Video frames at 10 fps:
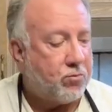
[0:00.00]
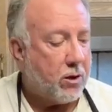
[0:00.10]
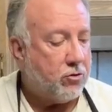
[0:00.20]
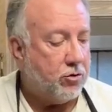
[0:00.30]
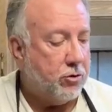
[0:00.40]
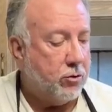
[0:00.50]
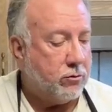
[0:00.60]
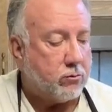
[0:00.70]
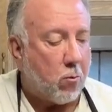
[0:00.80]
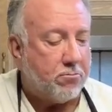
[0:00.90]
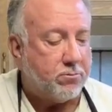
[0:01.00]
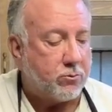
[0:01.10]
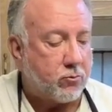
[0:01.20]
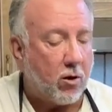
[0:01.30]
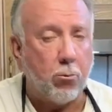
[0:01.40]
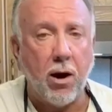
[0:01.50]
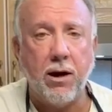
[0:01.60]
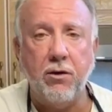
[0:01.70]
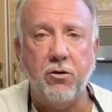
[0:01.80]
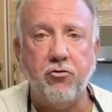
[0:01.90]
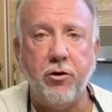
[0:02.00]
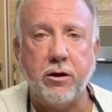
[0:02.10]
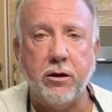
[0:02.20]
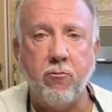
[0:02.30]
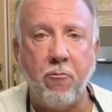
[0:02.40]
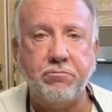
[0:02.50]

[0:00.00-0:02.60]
to brownie the chicken.